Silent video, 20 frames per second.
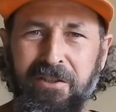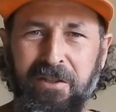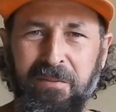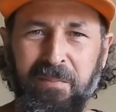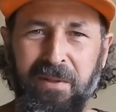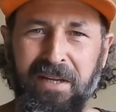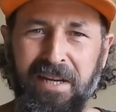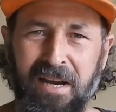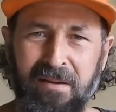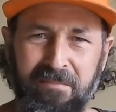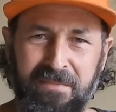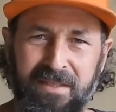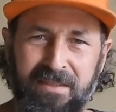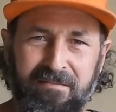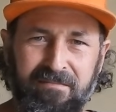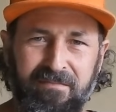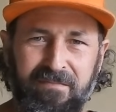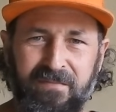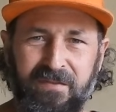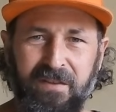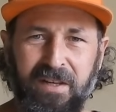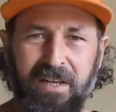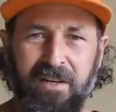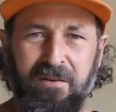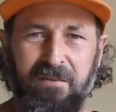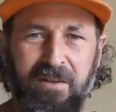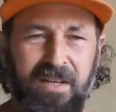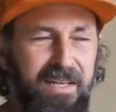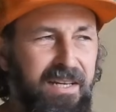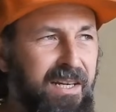You can pick up
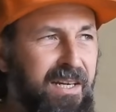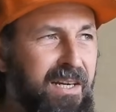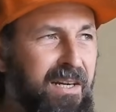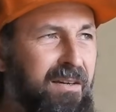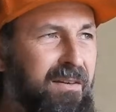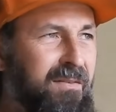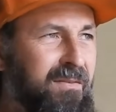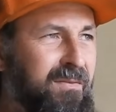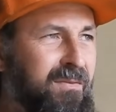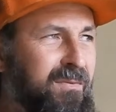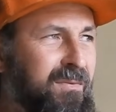freaking deer,